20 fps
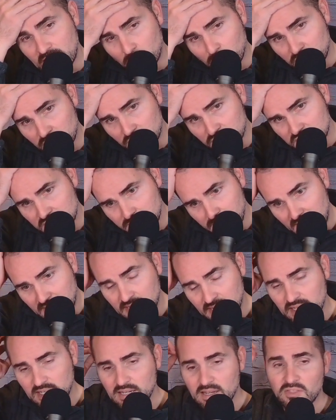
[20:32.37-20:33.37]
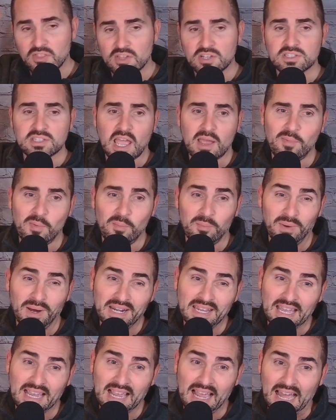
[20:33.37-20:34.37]
when you're spending this type of
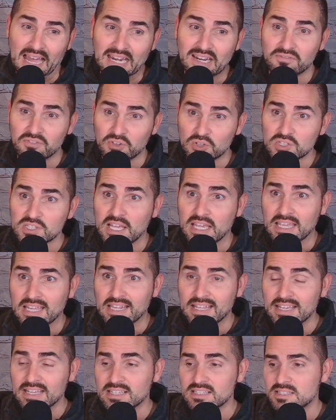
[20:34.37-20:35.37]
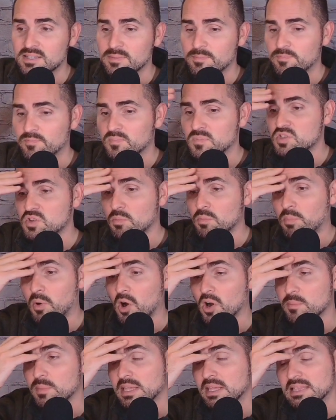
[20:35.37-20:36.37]
money, it kind of feels like it is. So part
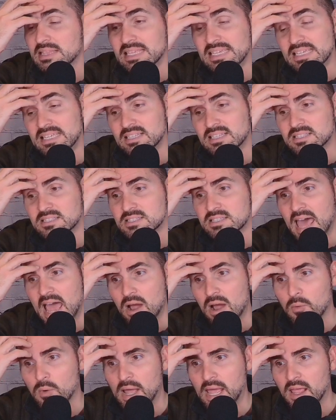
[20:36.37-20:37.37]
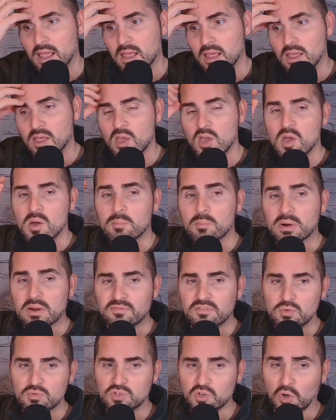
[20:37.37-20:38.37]
of me leans that way. But if
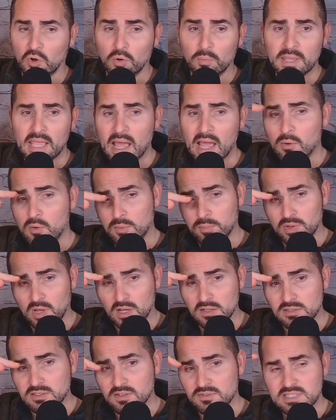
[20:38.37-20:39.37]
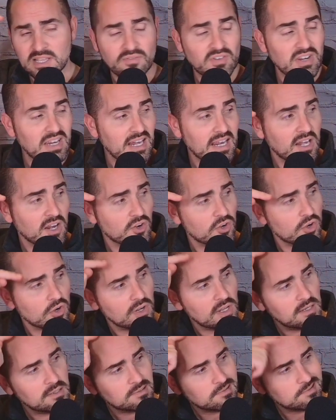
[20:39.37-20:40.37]
you told me I would plug the 7900
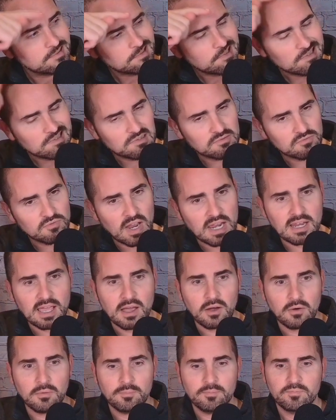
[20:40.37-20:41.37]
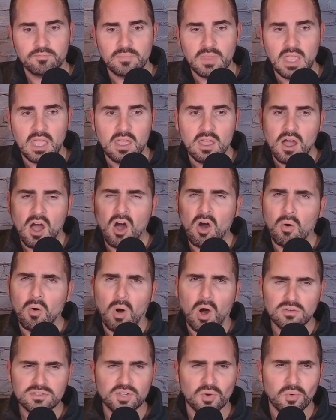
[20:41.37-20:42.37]
in right now. Oh,
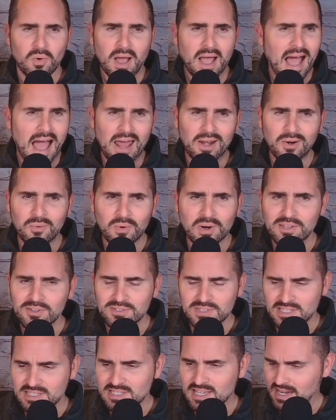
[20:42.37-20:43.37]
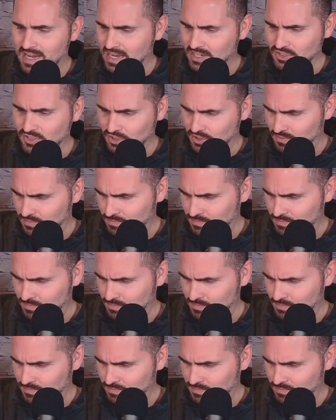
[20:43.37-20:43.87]
also, I don't want to use this connector.